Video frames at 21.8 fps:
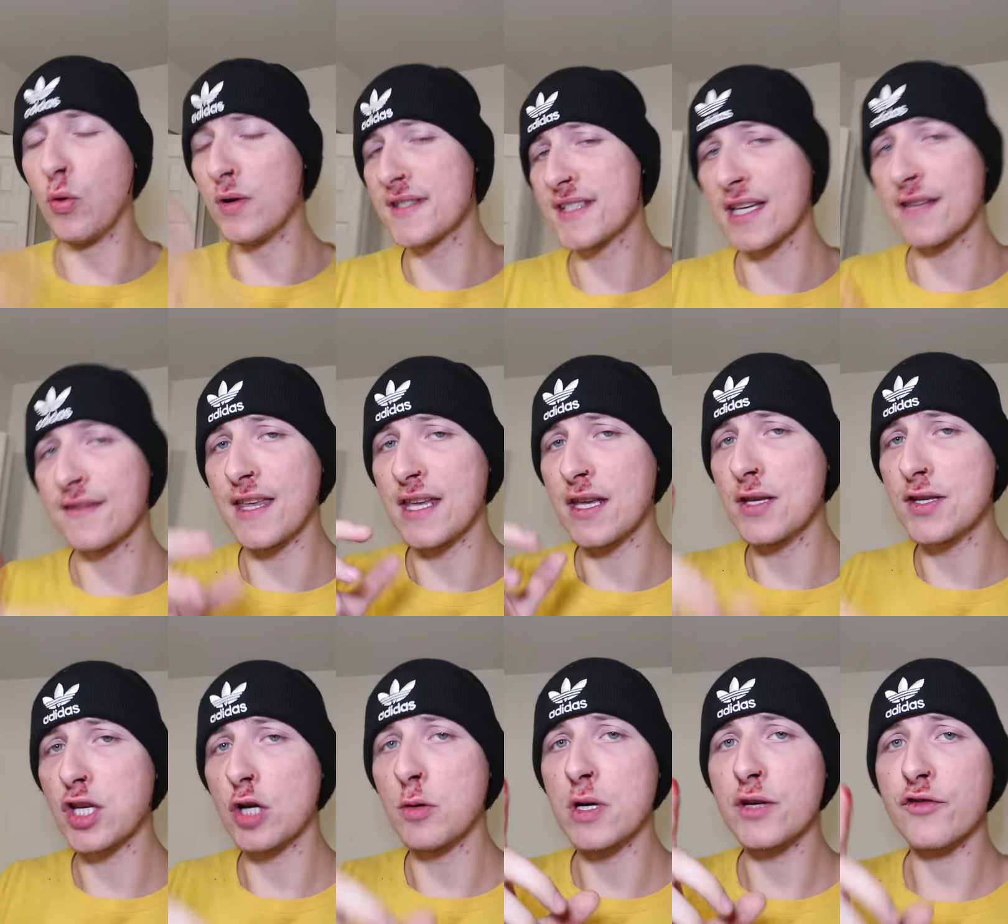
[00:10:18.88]
once again, thank
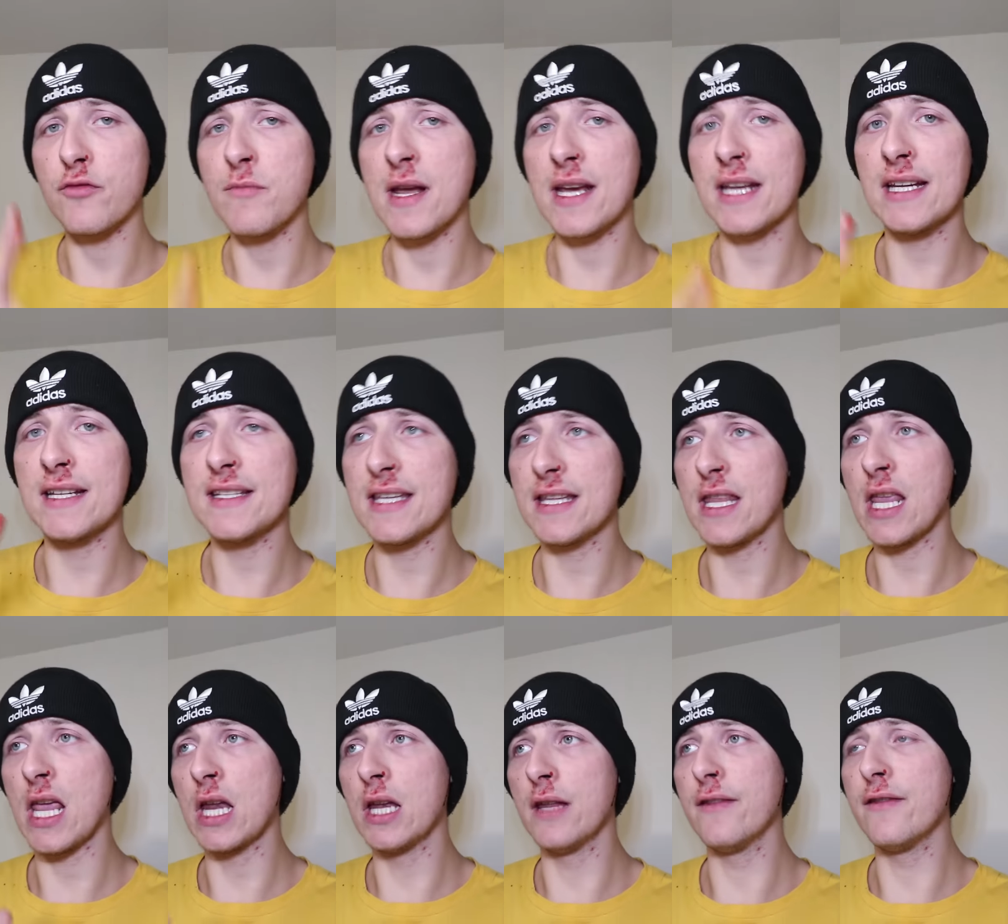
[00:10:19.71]
you so much for making it to
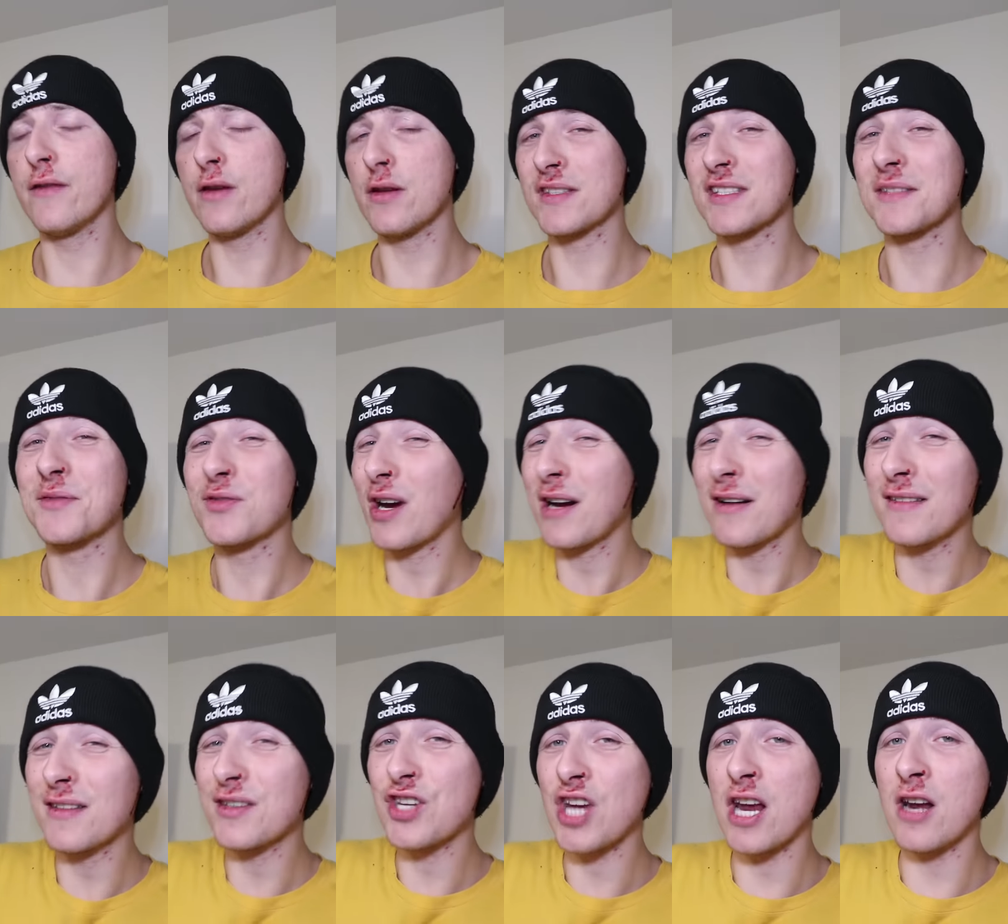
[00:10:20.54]
the end of the video.
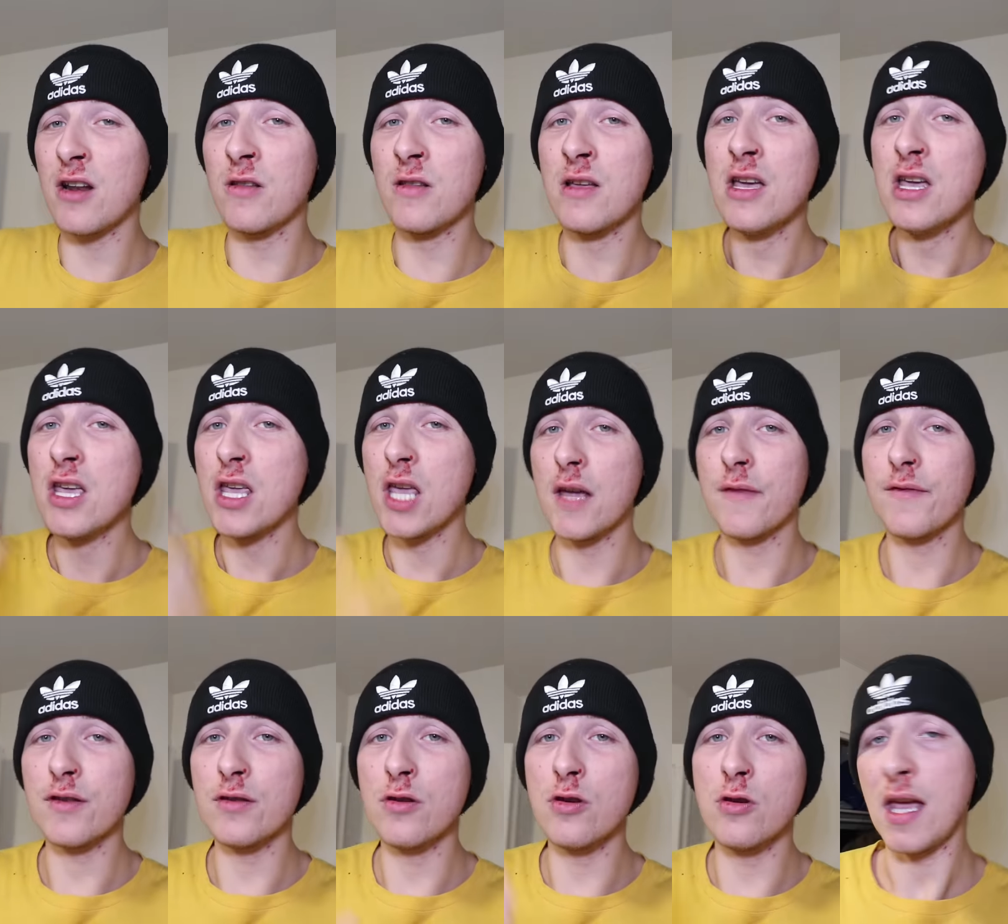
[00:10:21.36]
Subscribe to the channel
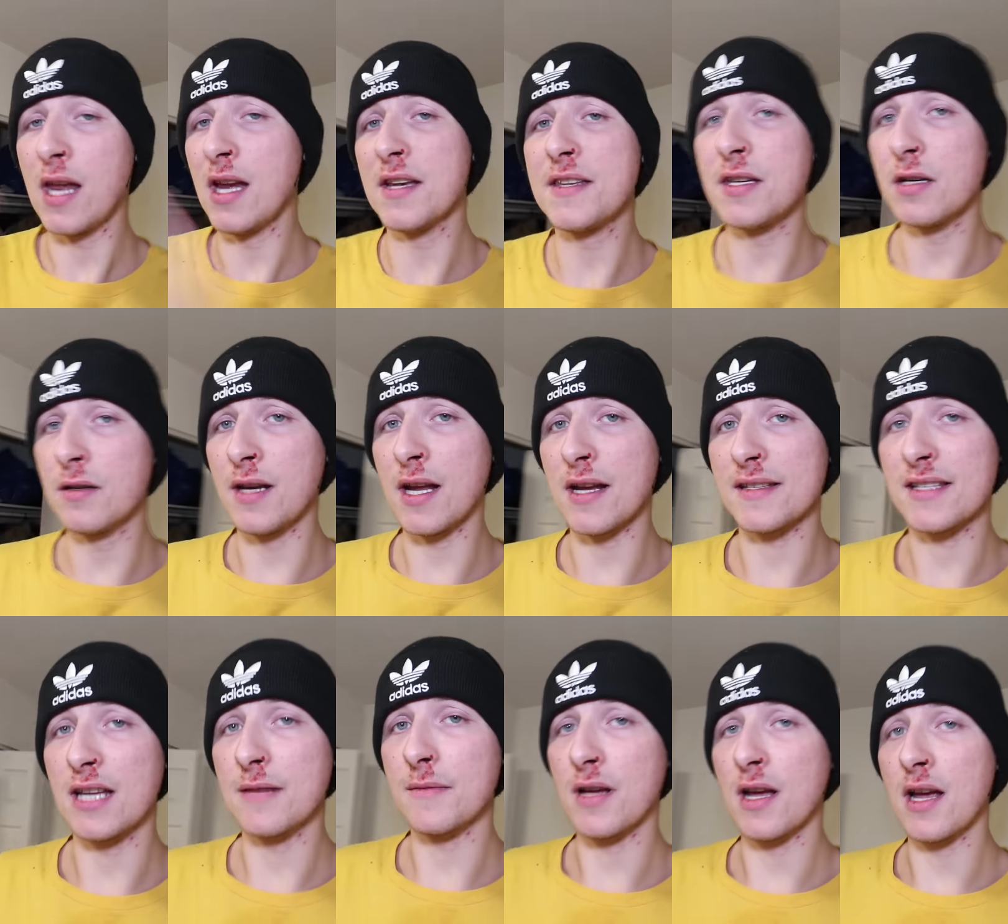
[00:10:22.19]
if you're new, and until next time,